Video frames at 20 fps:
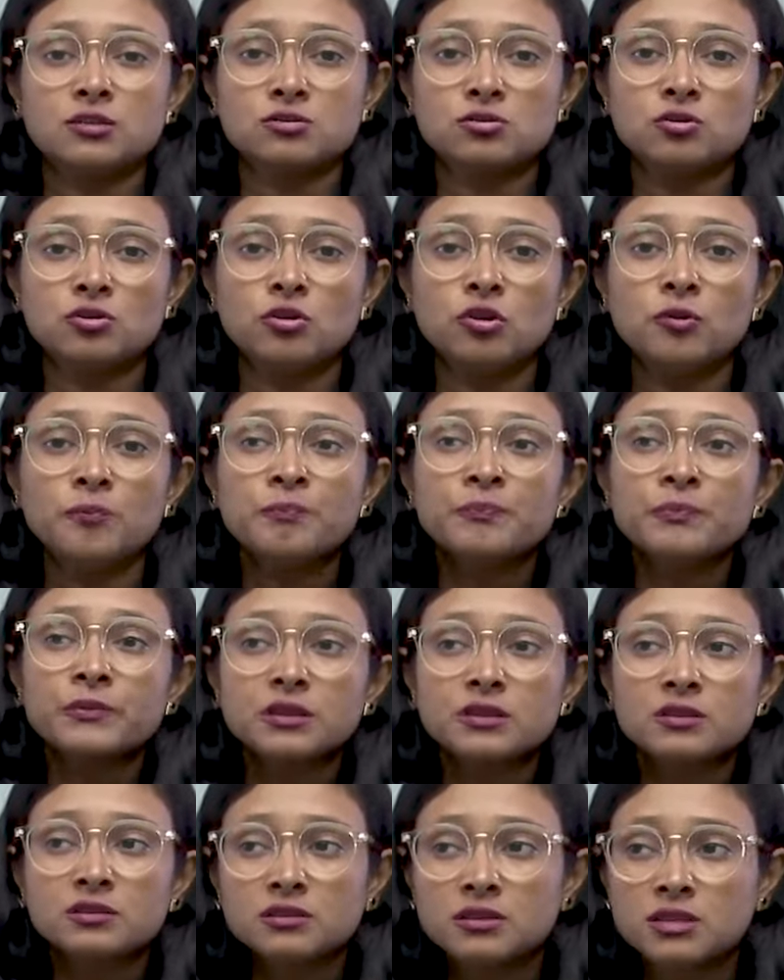So
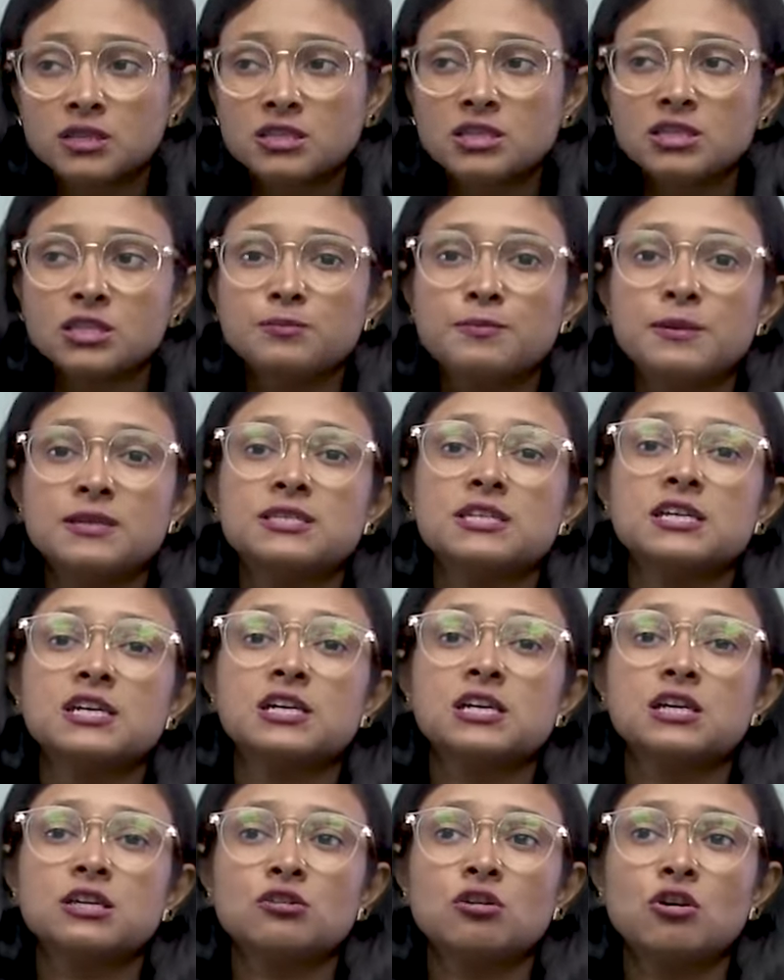this is
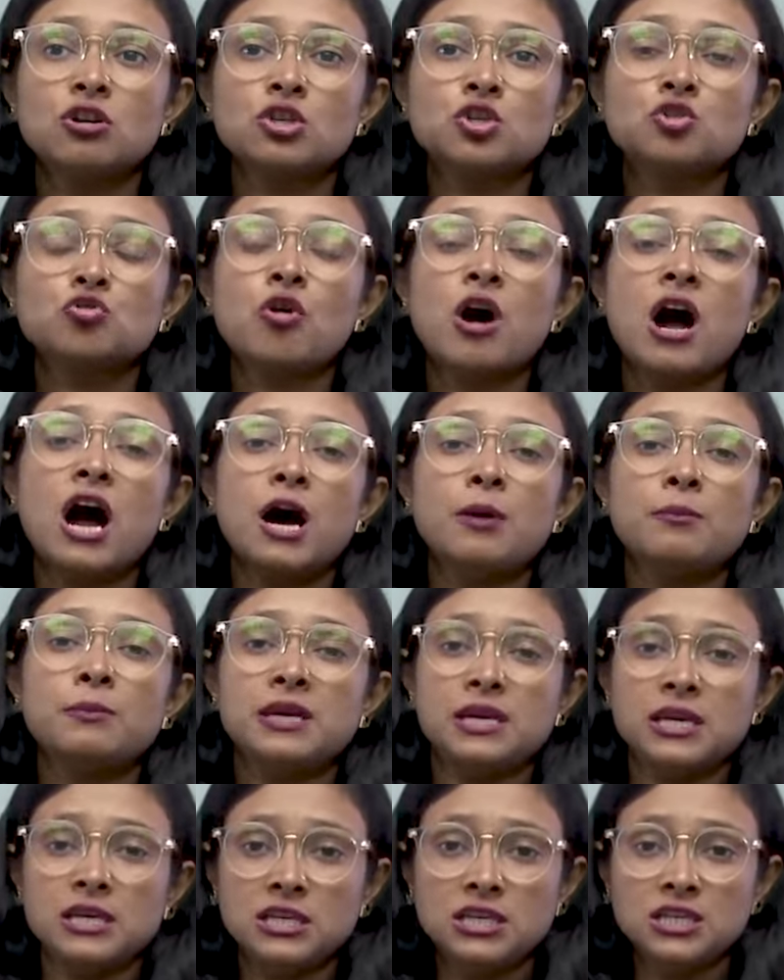basically not to harm
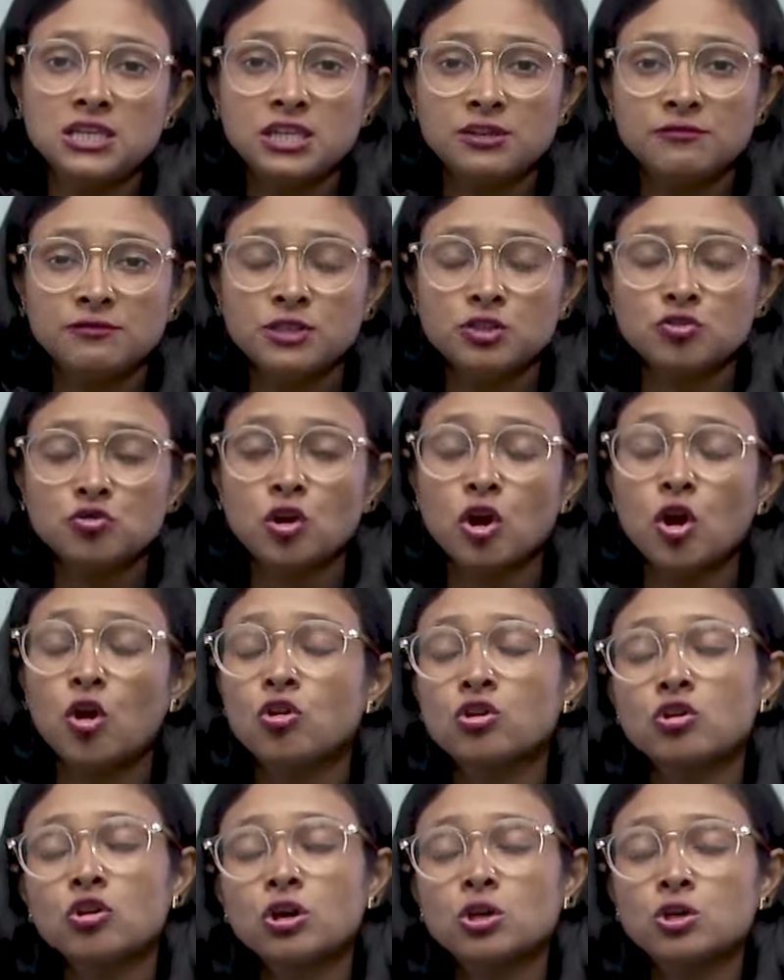any individual
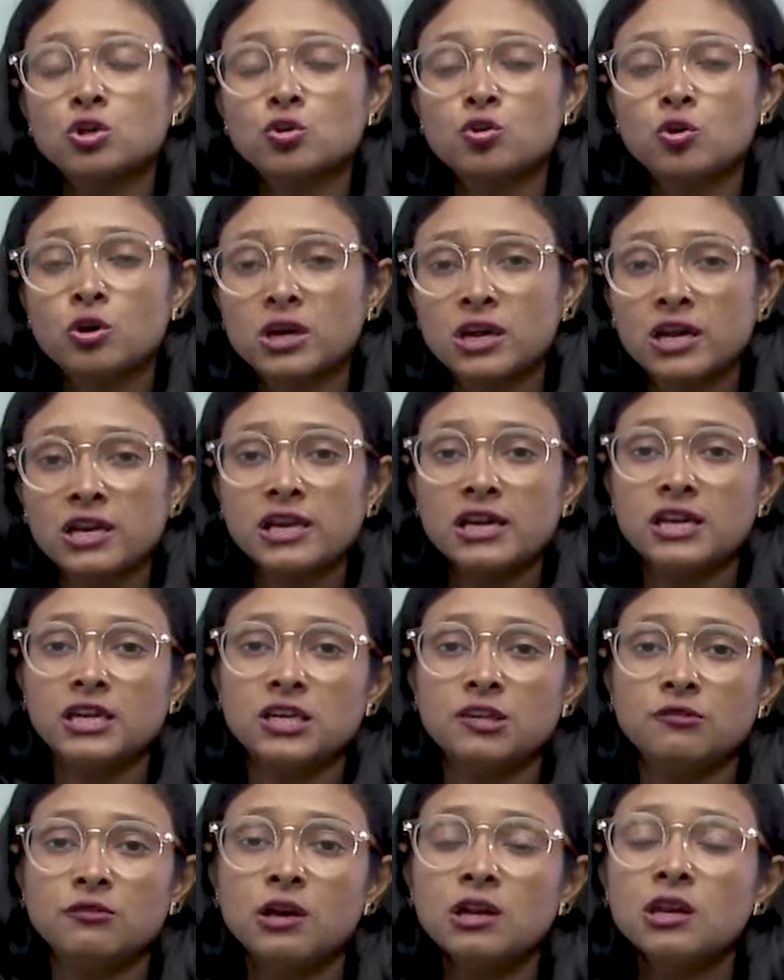or not to kill
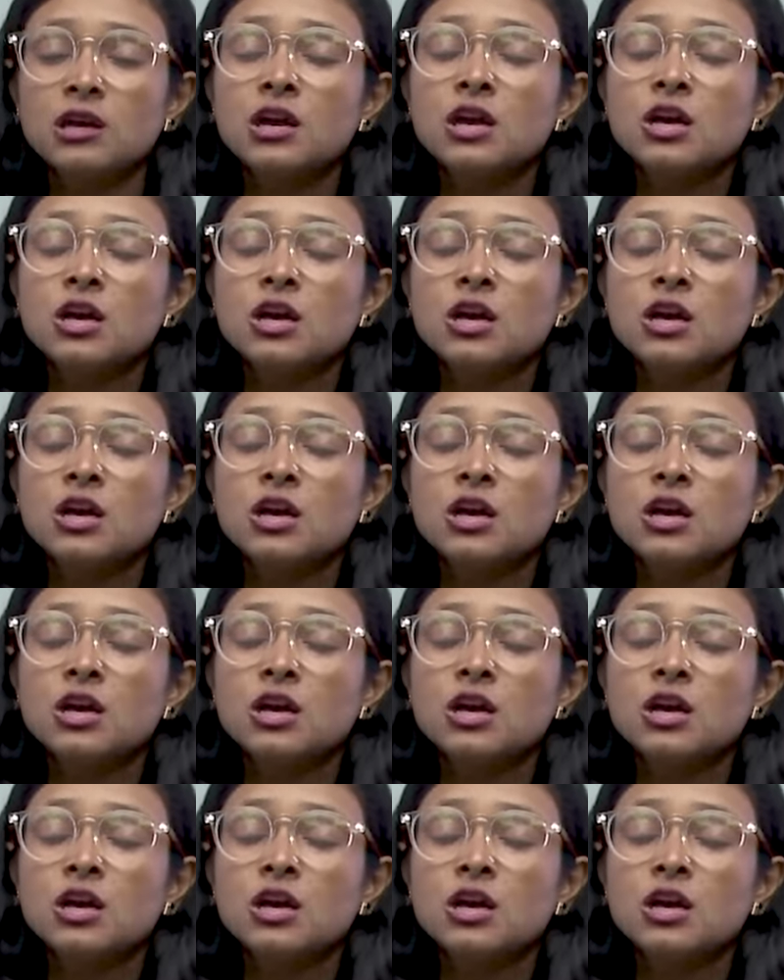anyone.